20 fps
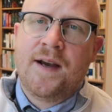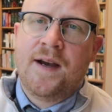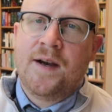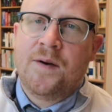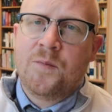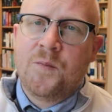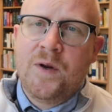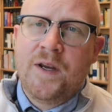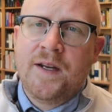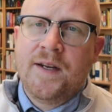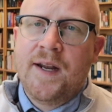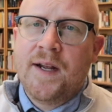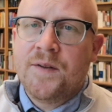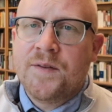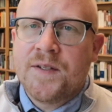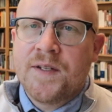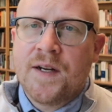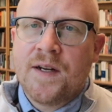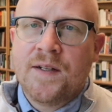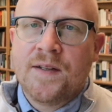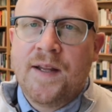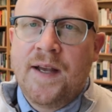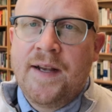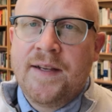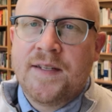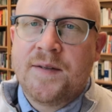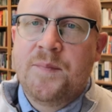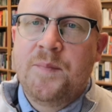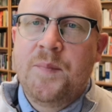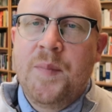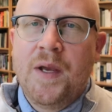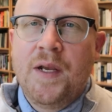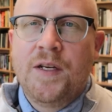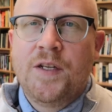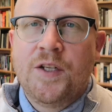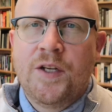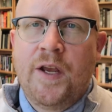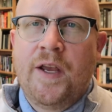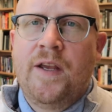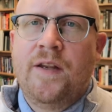uh, we announced our last
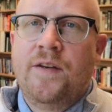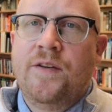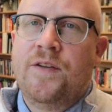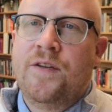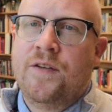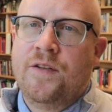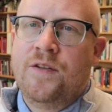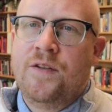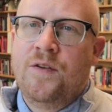big change